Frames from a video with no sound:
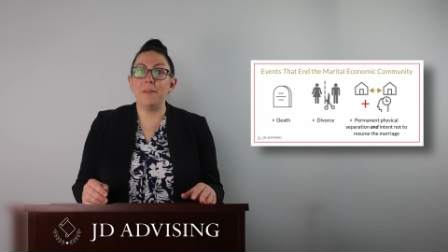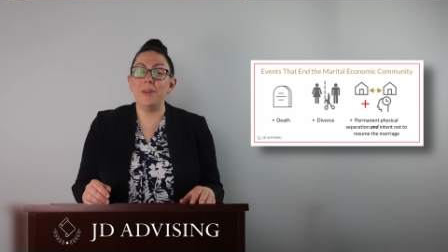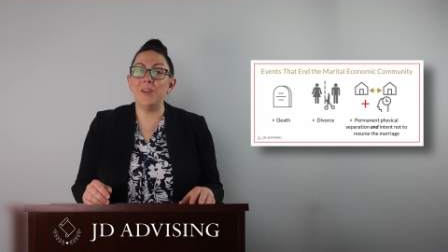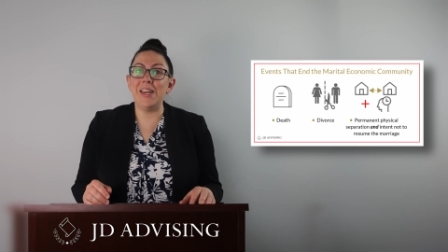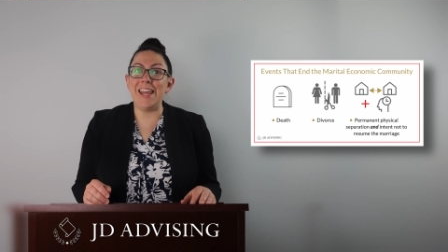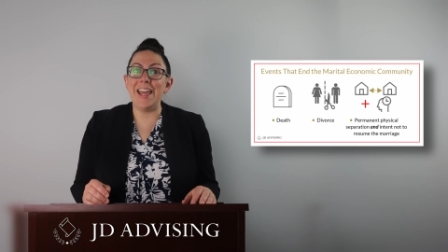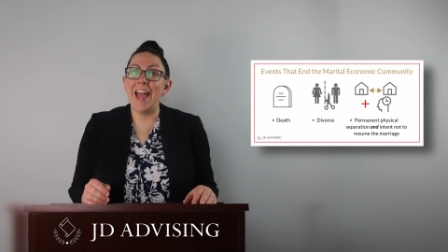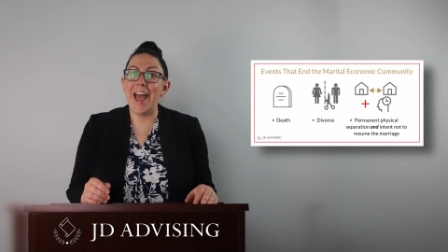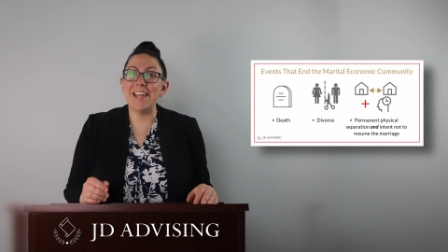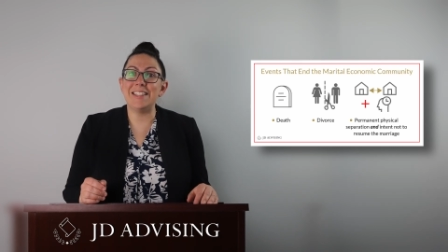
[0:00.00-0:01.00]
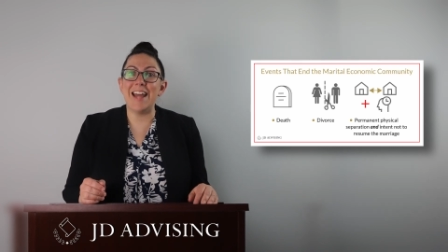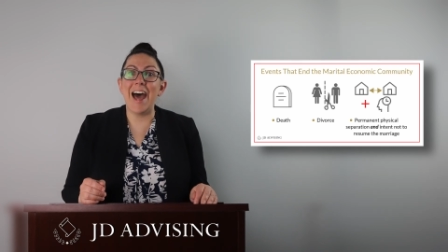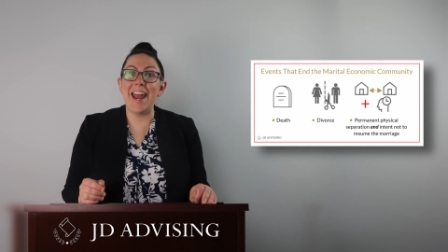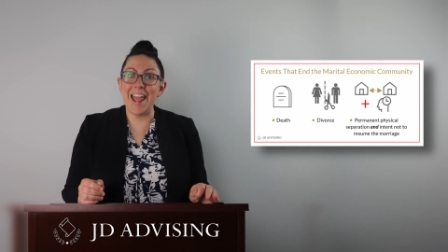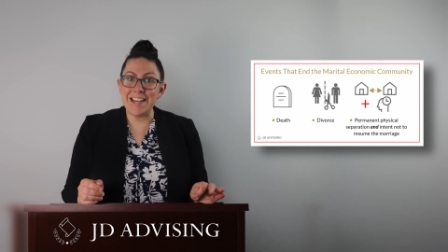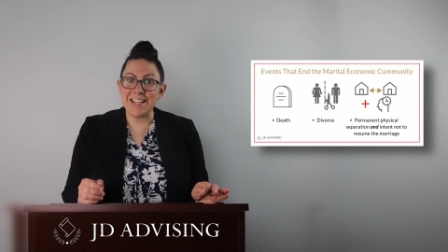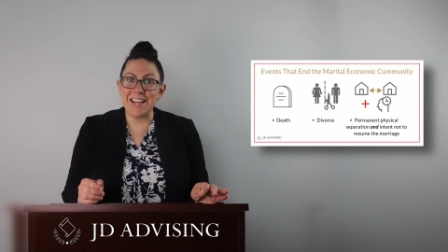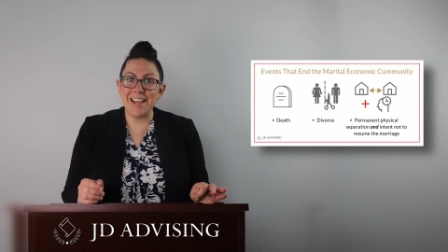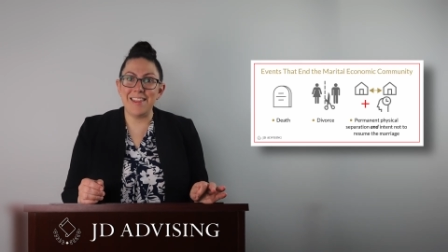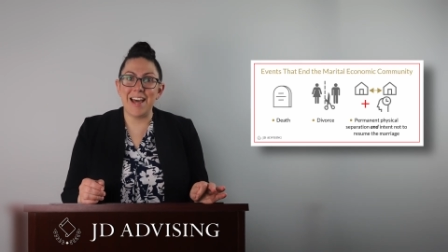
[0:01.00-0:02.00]
community has not
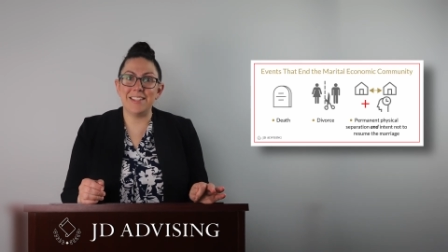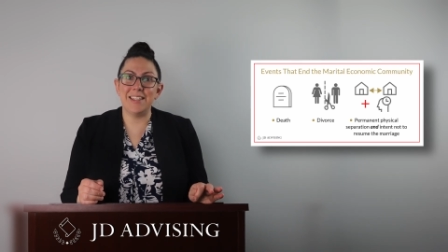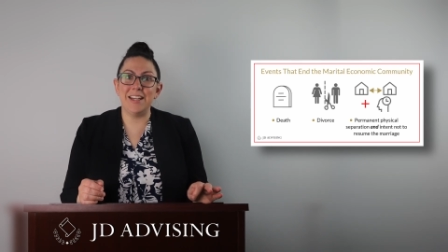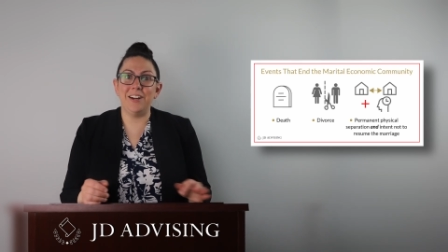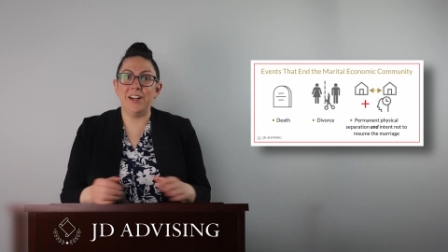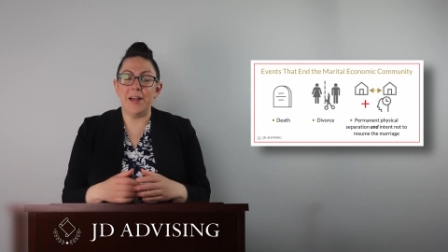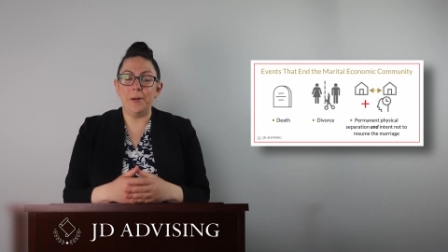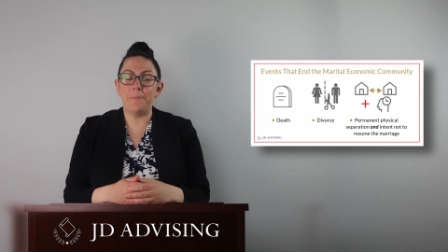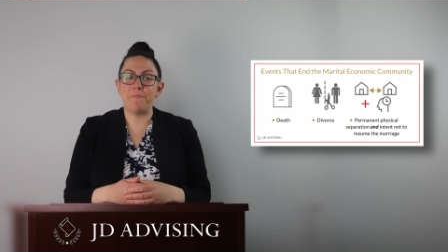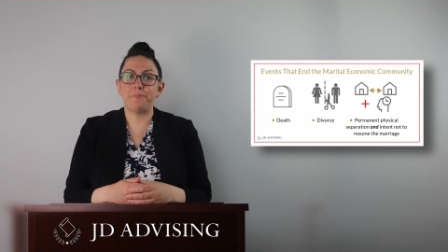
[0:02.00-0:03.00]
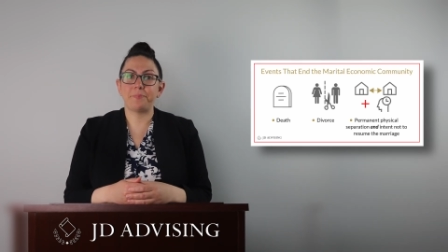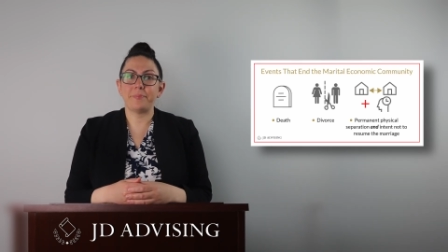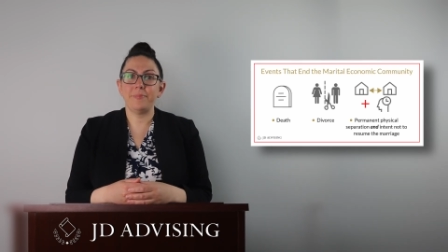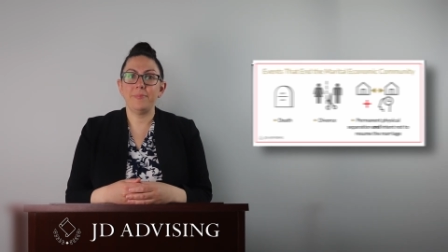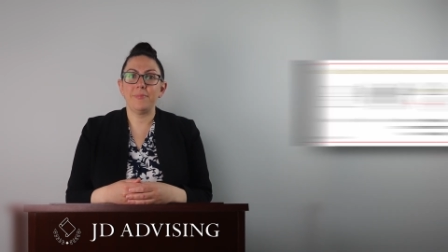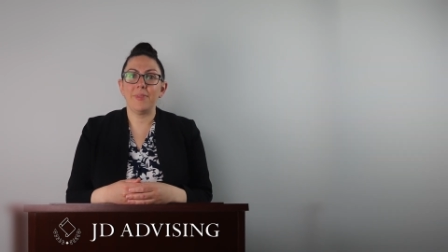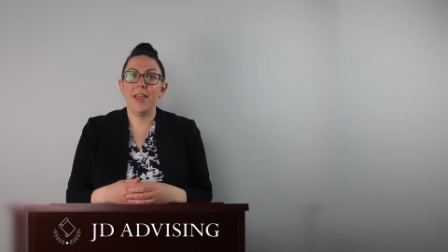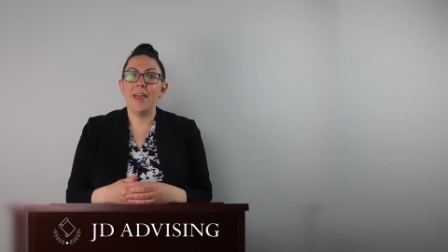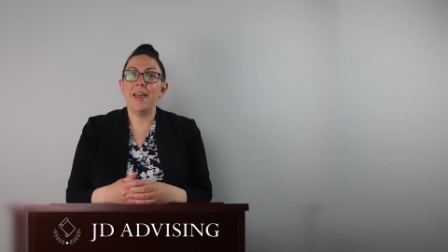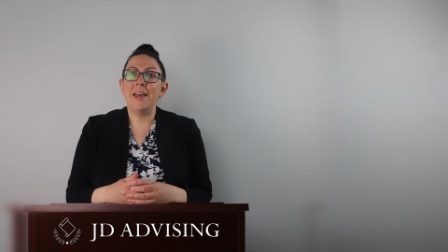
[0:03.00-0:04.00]
ended in that scenario.
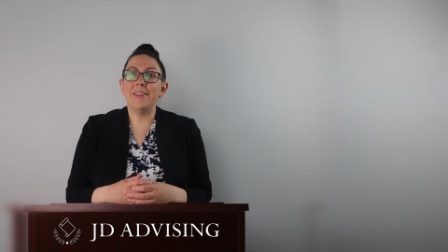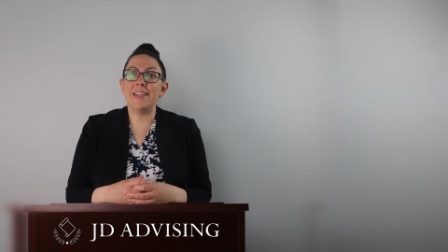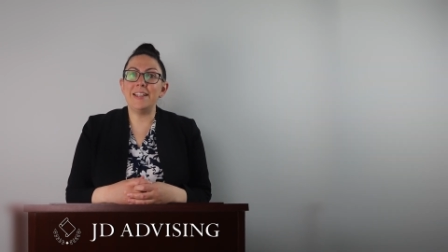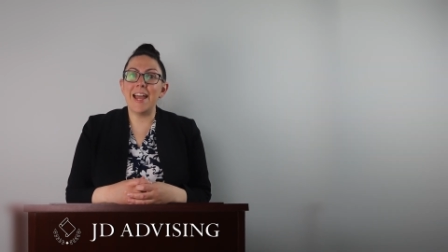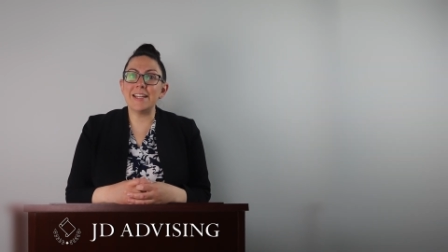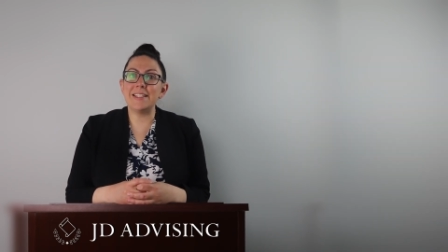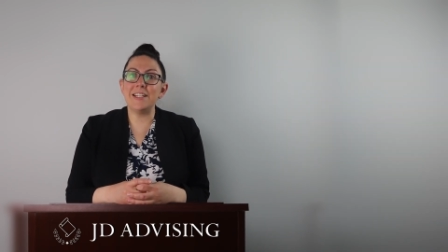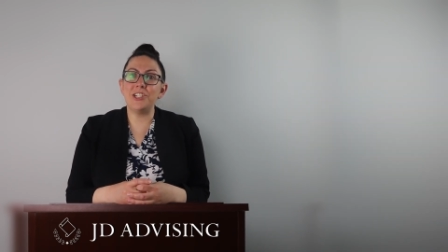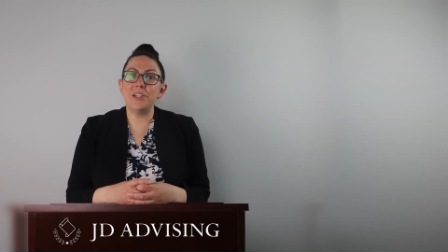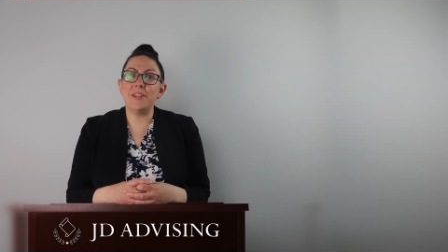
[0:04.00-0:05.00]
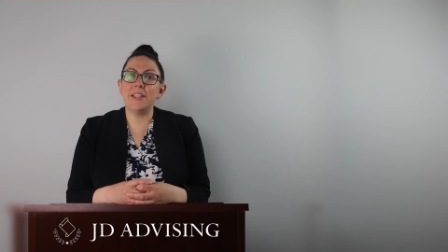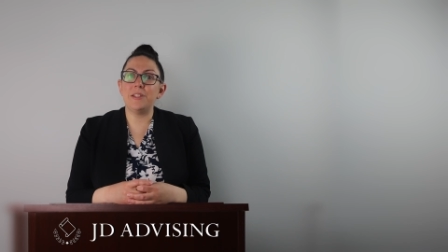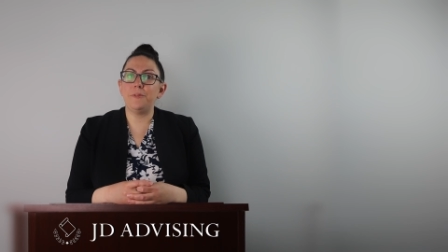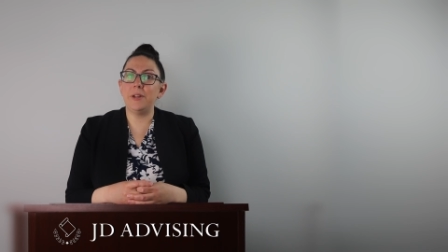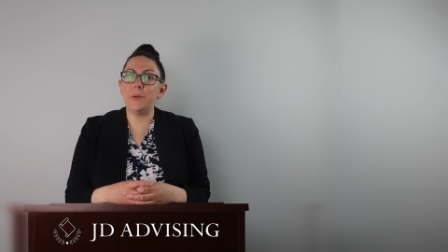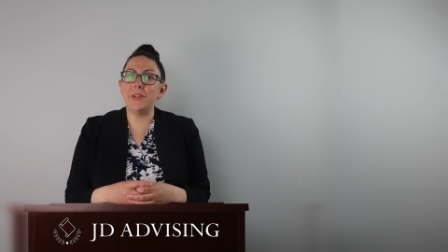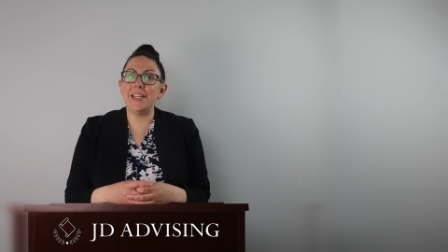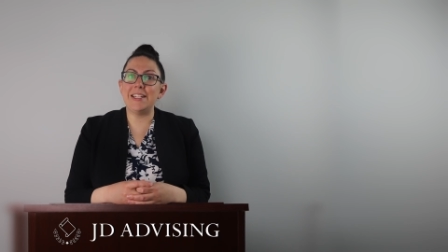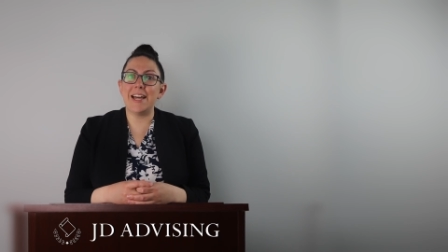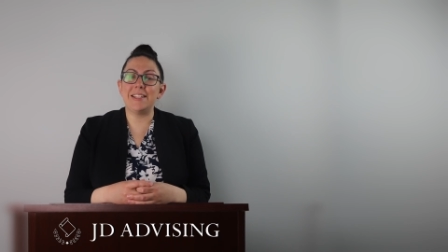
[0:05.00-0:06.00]
The next issue that is
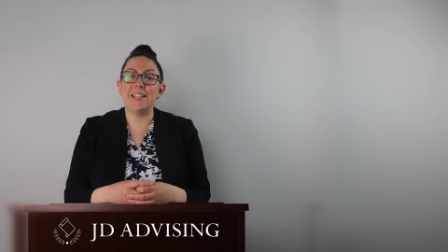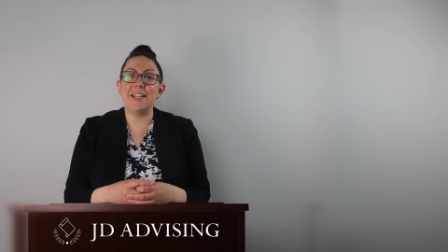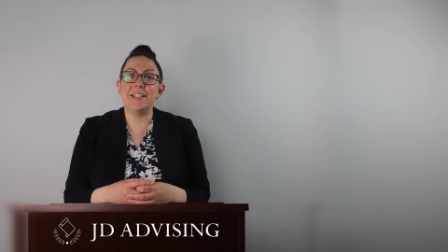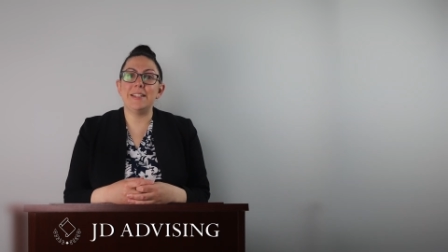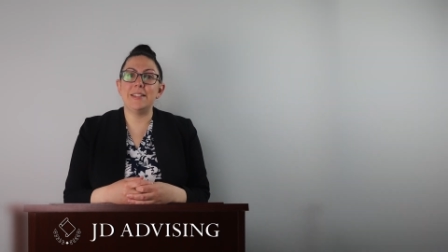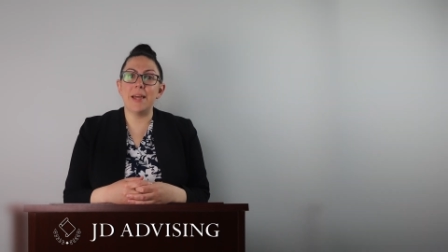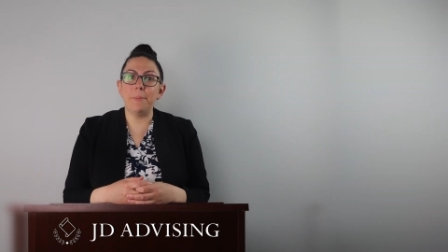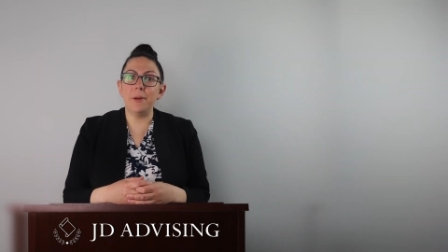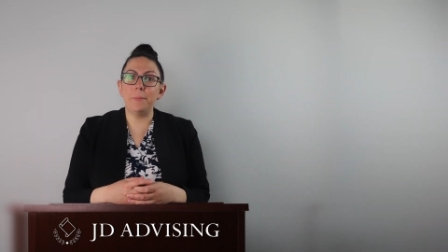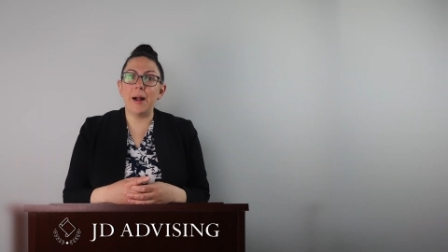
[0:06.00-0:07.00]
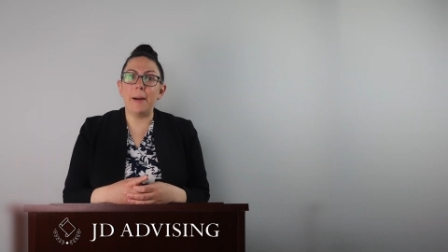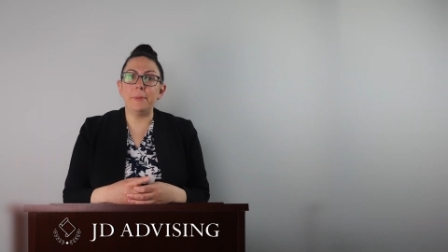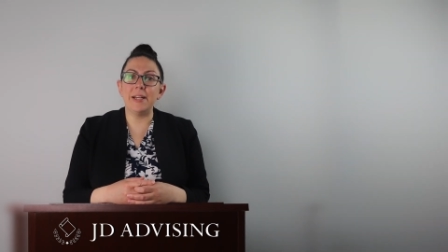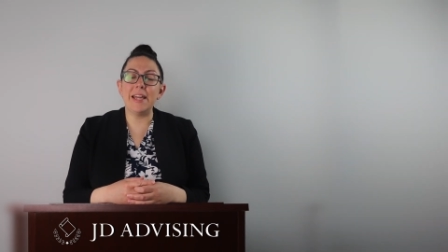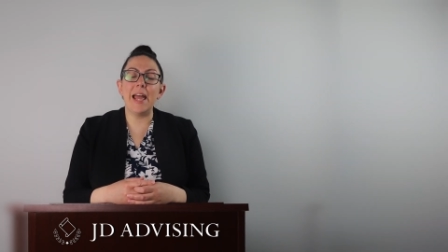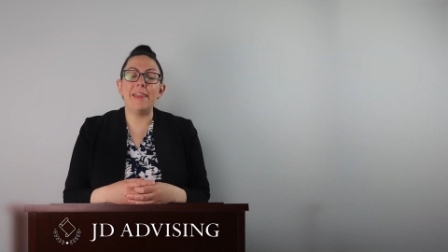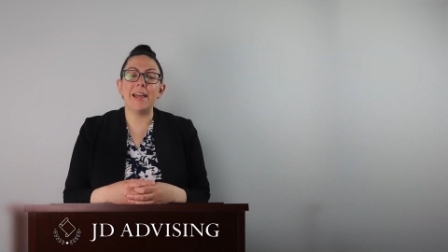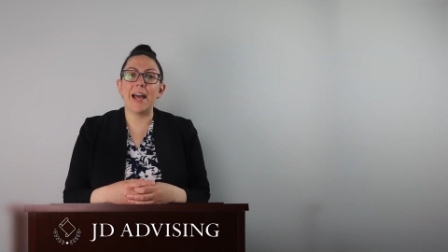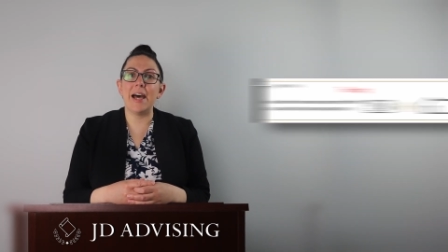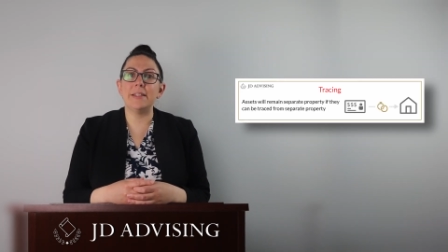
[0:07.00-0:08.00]
frequently tested is separate property and
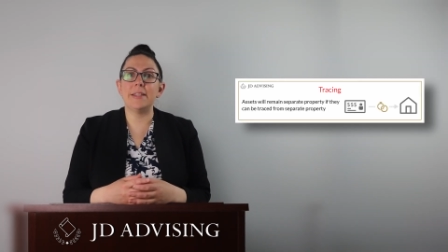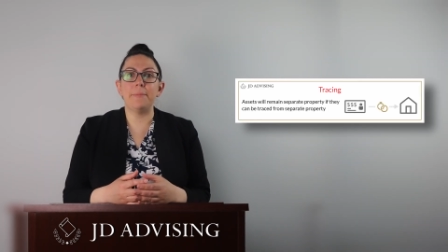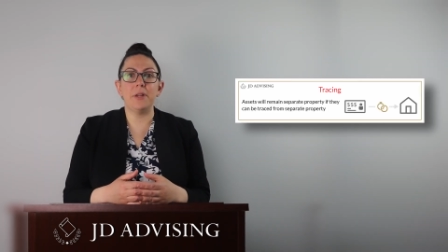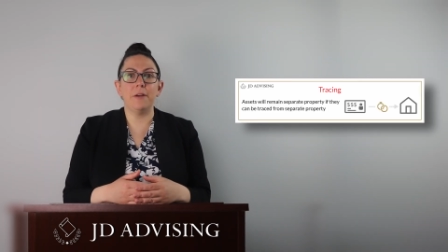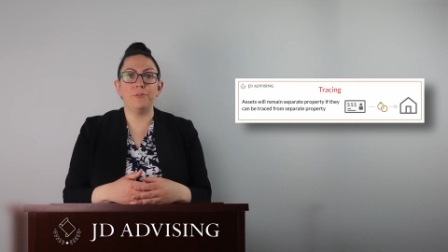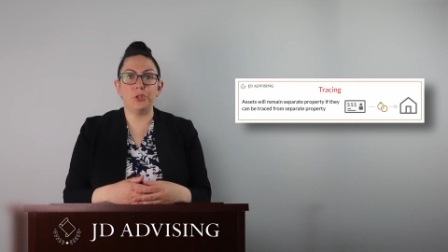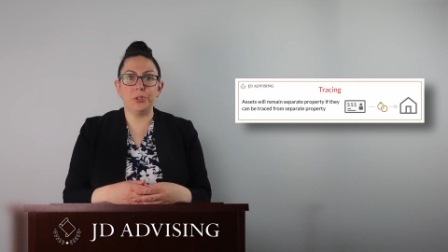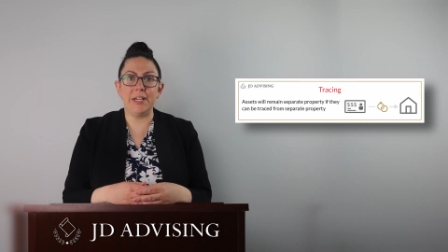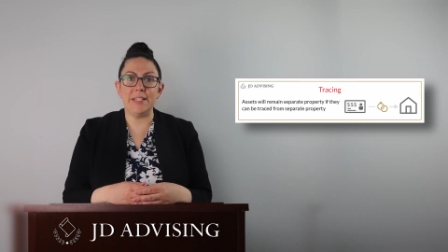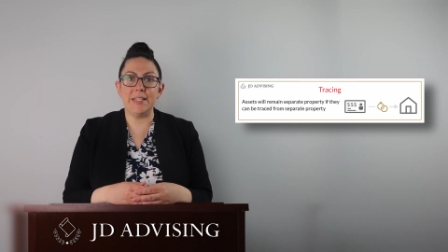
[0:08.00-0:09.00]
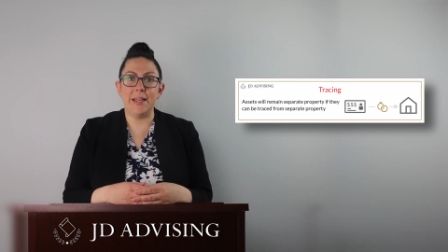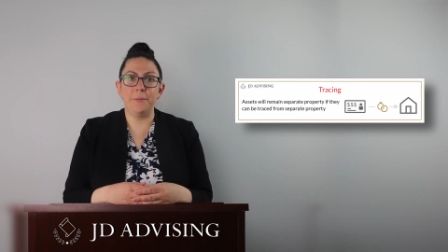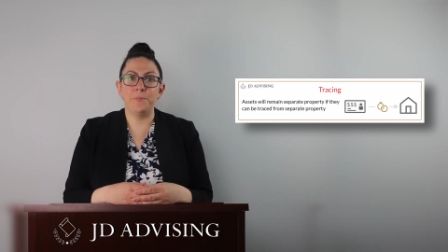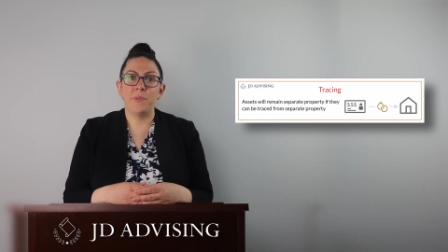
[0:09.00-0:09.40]
the concept of tracing.